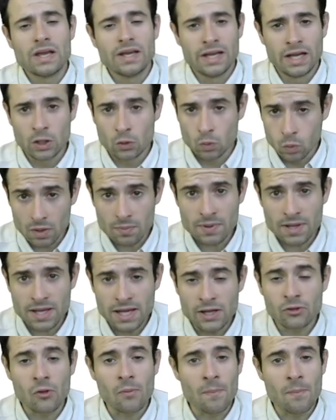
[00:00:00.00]
It will be
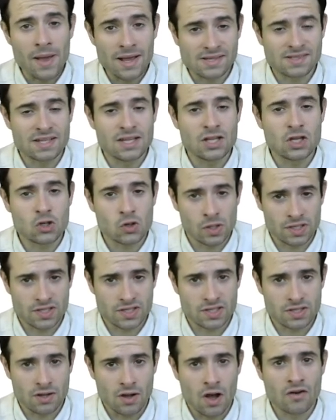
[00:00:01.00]
in the best interest